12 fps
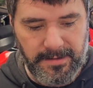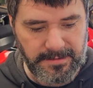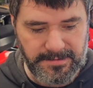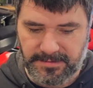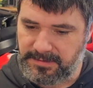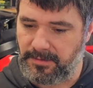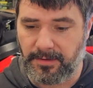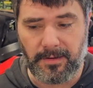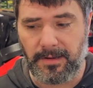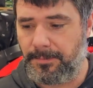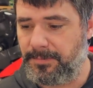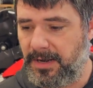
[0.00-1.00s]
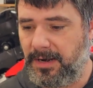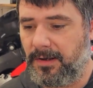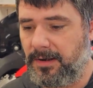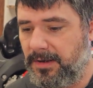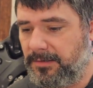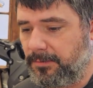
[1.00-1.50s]
that's just a little update
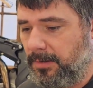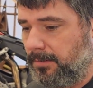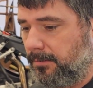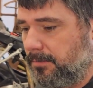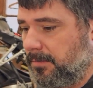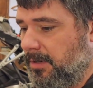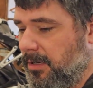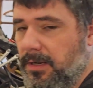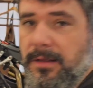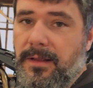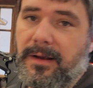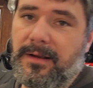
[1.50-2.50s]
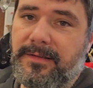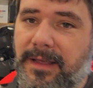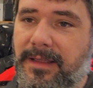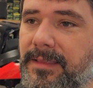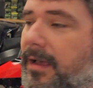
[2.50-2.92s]
on this one. Like I said,